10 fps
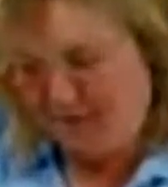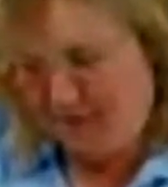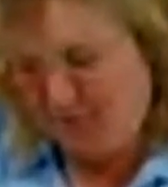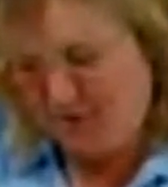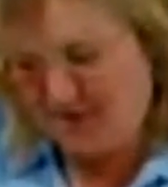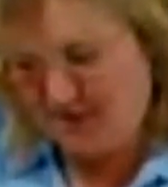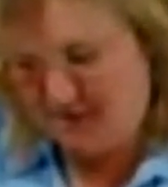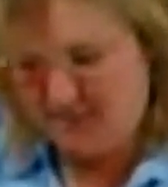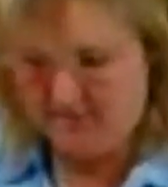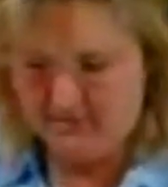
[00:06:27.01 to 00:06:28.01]
folks.
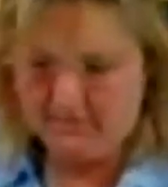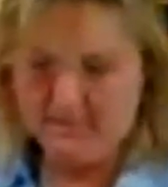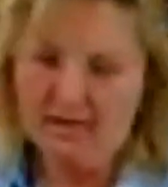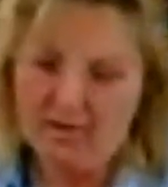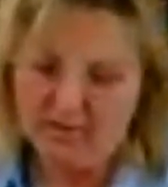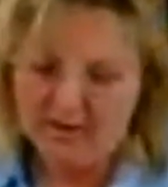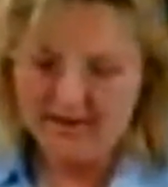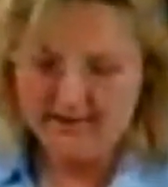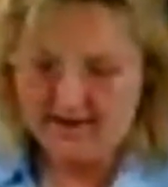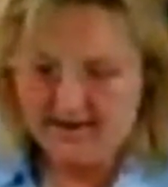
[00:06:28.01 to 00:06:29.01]
Oh, look
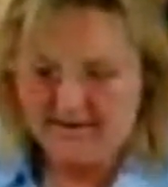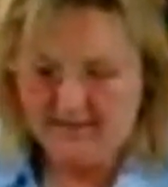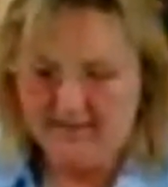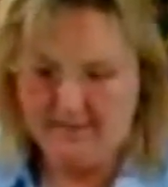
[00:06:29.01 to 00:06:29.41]
at that.